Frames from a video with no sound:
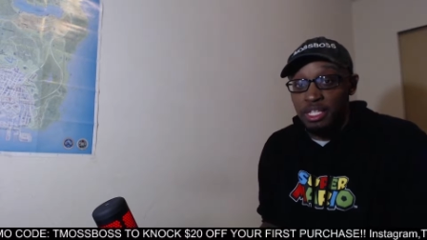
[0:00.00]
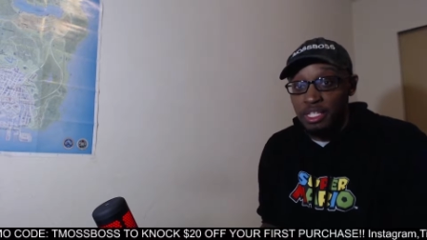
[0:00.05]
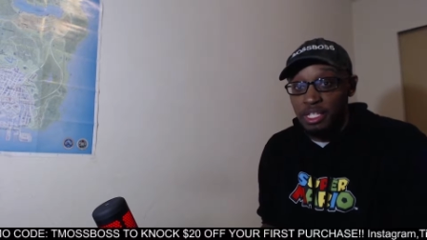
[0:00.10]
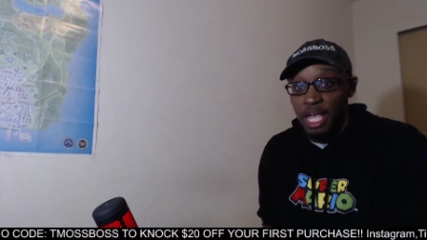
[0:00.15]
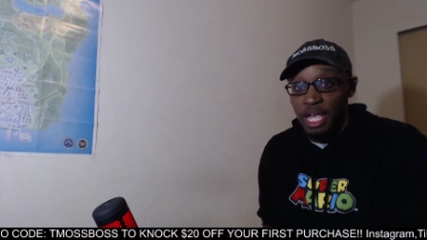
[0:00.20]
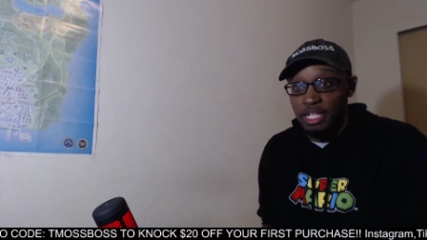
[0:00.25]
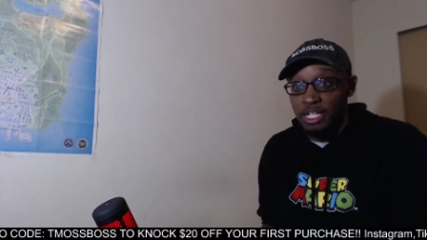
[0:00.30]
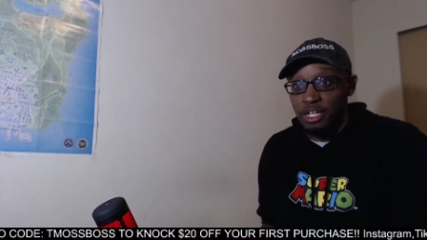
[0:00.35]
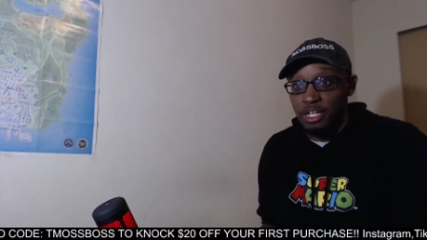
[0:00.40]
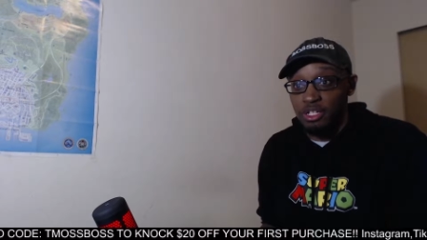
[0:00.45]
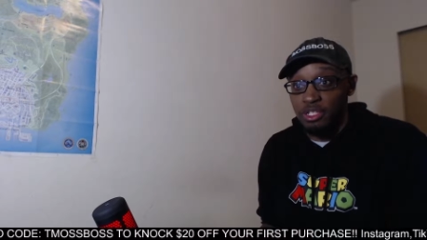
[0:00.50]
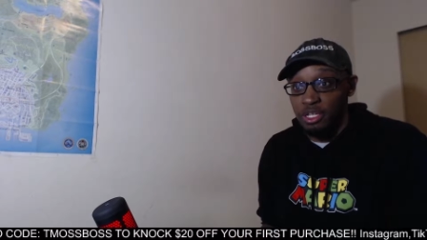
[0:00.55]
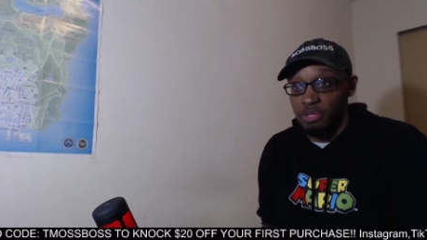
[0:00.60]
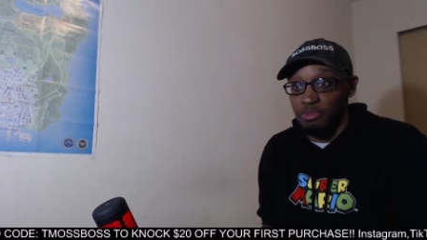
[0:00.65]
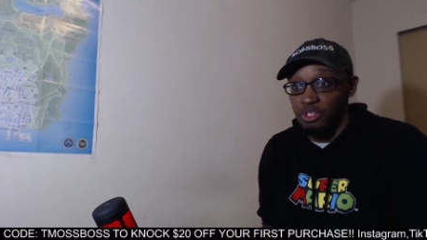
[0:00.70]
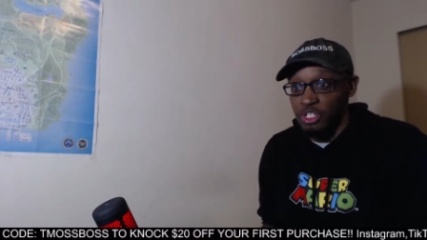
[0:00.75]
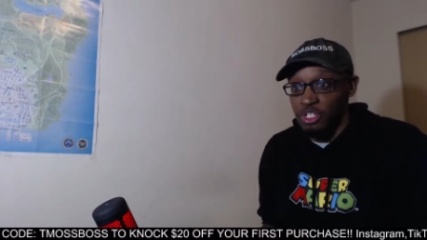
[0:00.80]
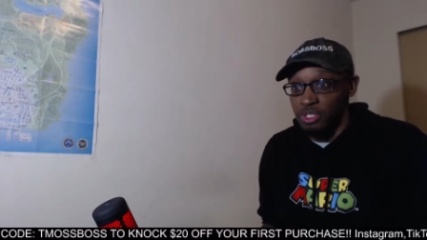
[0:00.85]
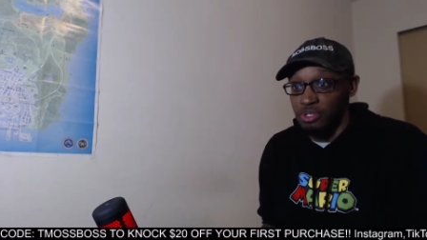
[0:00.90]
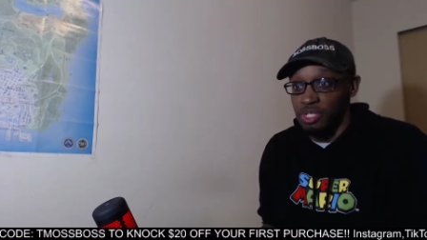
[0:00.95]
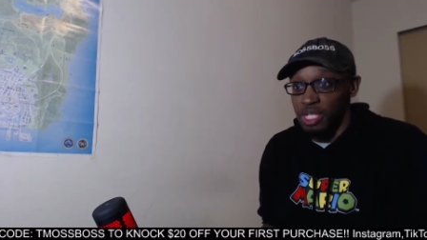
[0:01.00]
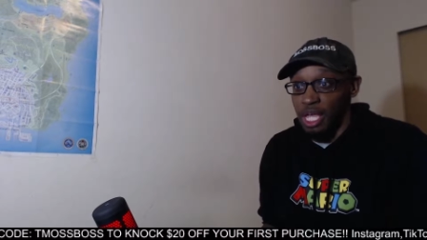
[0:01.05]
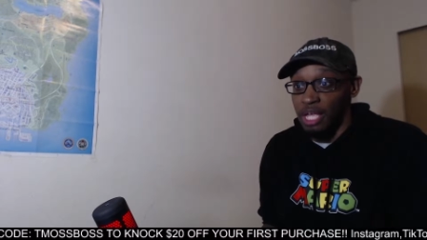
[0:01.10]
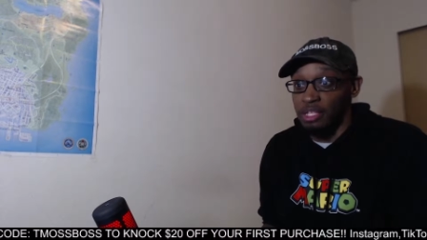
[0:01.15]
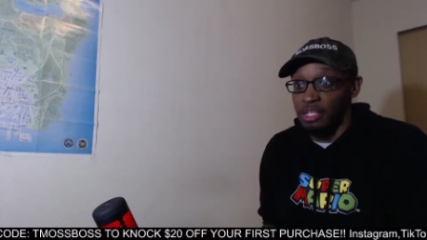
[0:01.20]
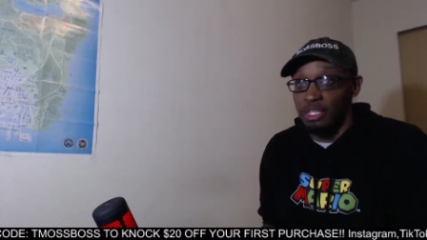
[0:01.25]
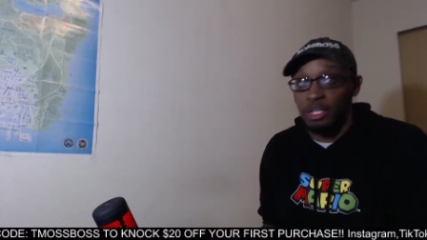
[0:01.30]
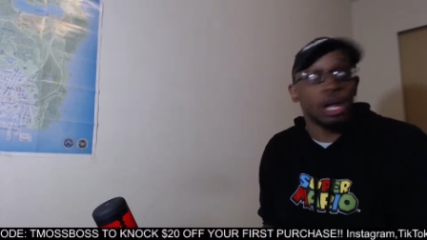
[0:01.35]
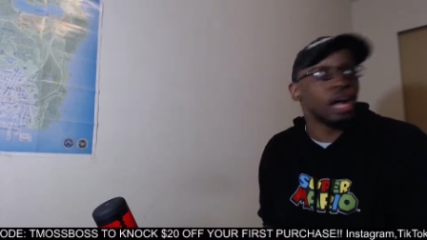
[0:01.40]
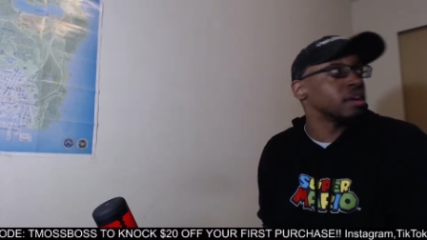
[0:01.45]
It's like there's some shoes
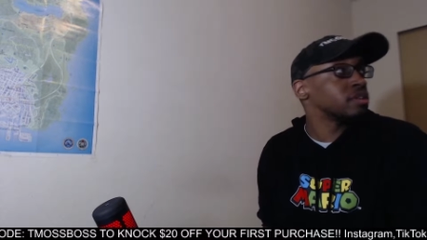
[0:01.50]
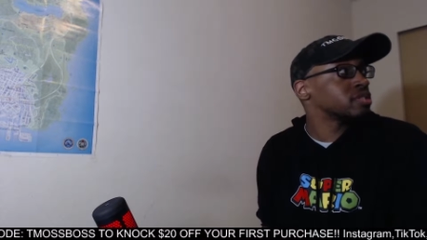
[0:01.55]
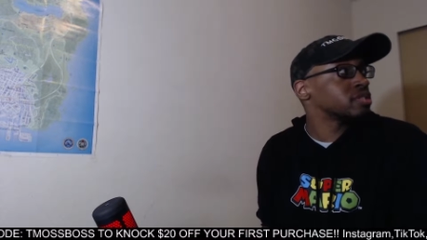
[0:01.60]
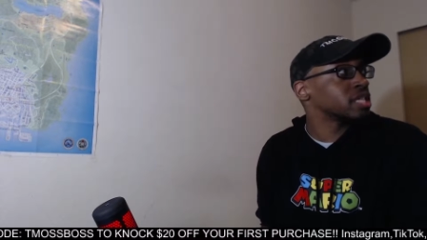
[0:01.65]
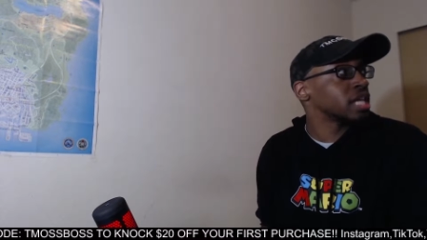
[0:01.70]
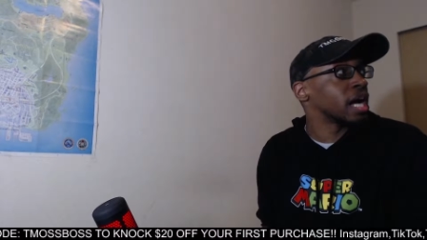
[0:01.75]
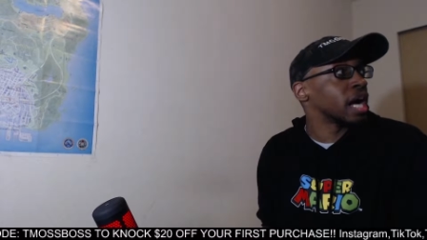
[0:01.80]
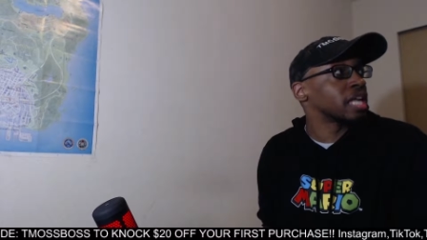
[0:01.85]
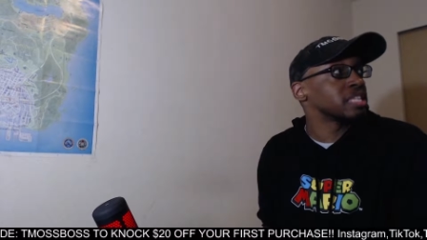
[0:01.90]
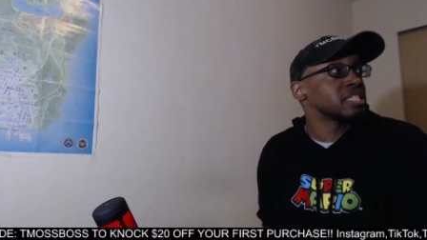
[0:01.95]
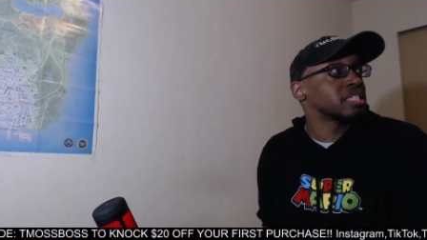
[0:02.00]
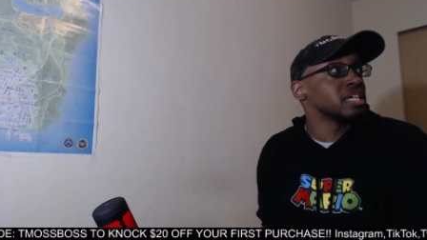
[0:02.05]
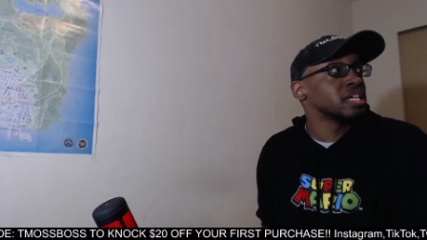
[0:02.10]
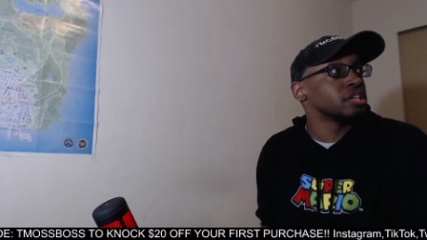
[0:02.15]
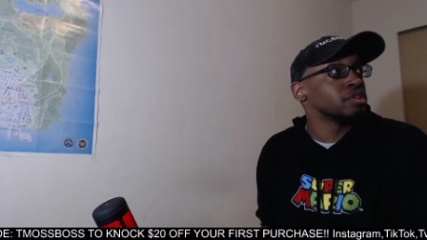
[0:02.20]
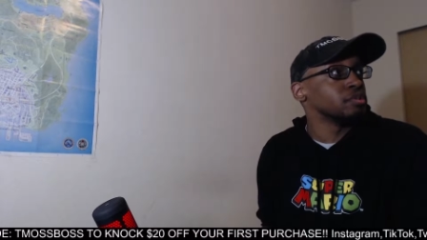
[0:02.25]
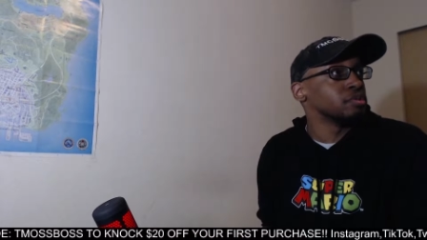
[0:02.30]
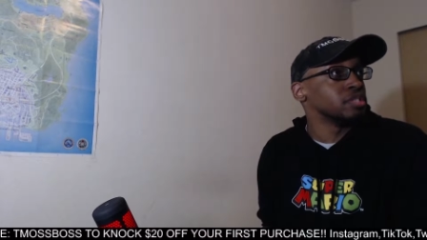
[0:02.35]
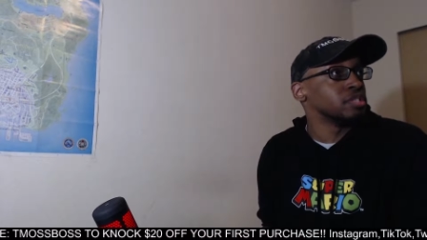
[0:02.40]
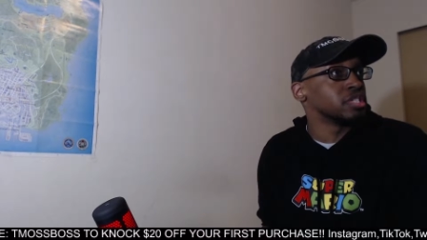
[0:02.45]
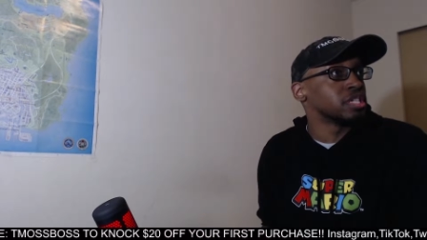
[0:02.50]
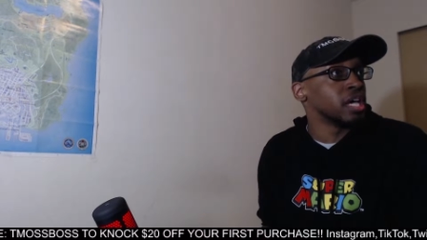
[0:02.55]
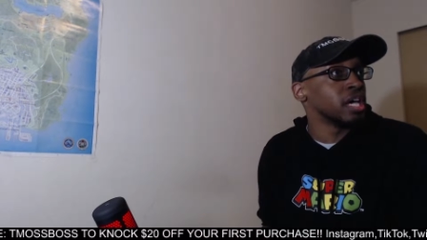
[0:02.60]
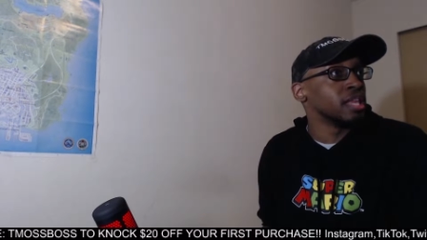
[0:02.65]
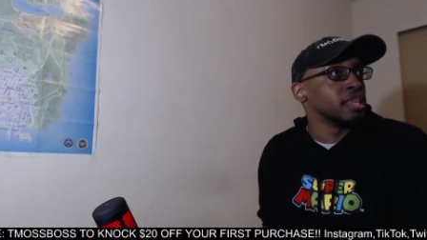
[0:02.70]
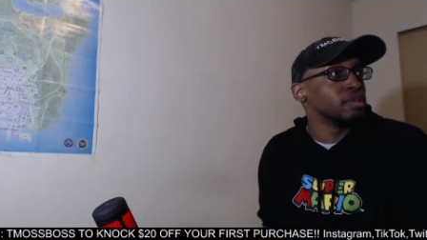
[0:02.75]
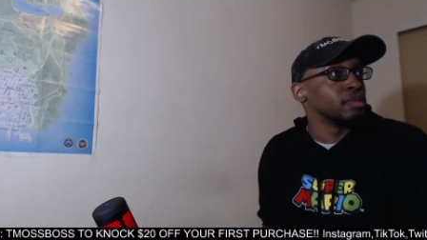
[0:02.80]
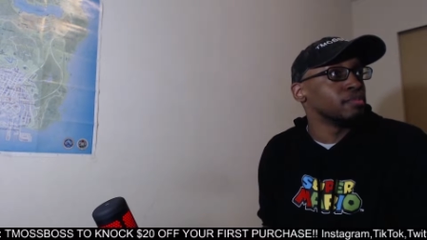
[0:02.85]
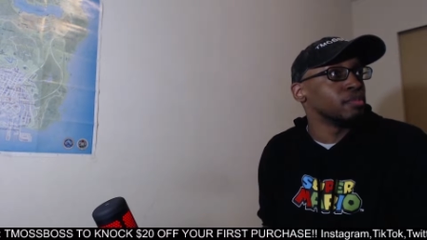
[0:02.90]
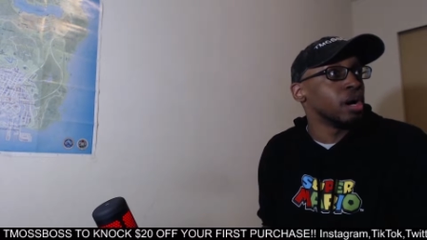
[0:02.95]
out there. I was like, I think it was
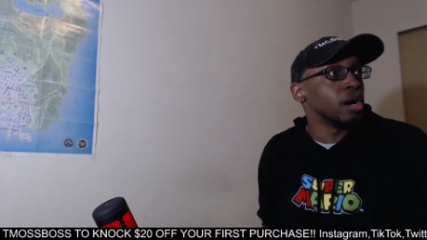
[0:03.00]
a,